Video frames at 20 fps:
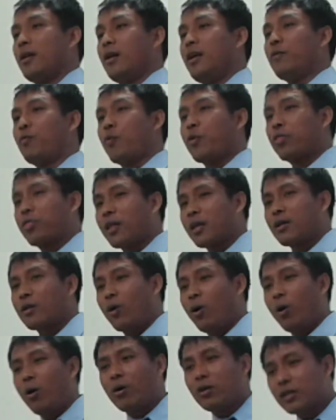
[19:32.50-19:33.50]
If we
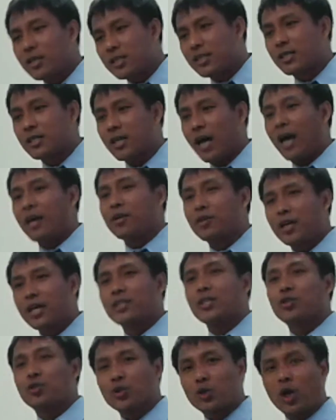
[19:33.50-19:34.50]
think all this are
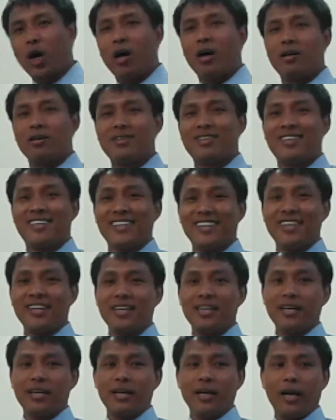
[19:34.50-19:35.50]
related to God,
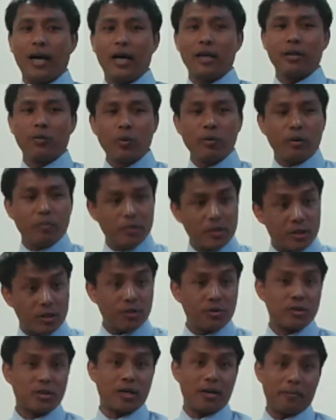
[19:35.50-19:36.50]
and we will
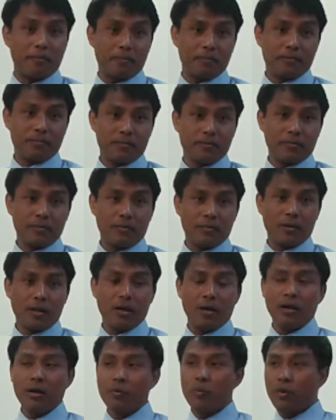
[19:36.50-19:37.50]
misuse them.
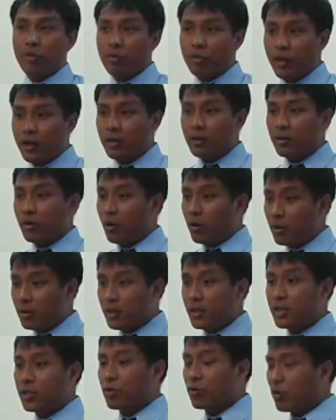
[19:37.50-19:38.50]
If we think all
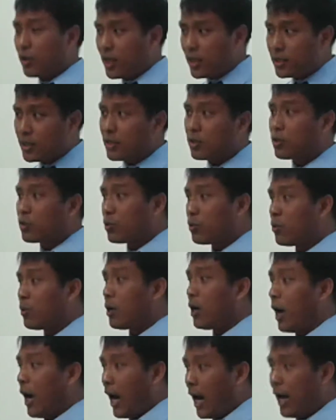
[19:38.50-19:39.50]
this related to
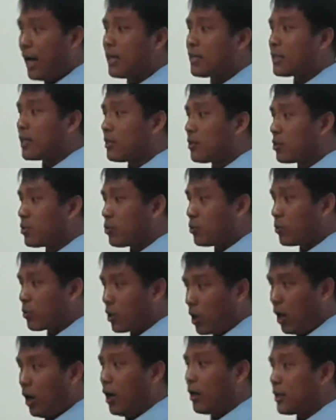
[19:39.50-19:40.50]
us and to
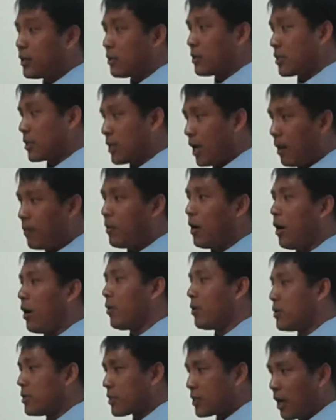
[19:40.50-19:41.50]
God, and
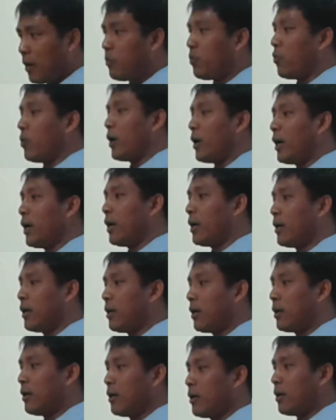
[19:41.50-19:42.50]
somehow and somewhere,
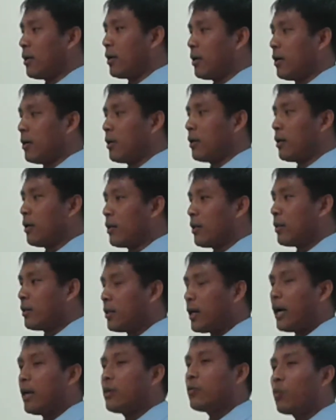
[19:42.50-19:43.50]

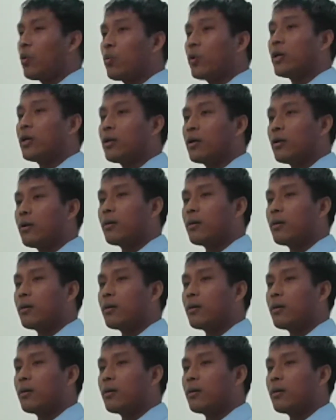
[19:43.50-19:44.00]
then we will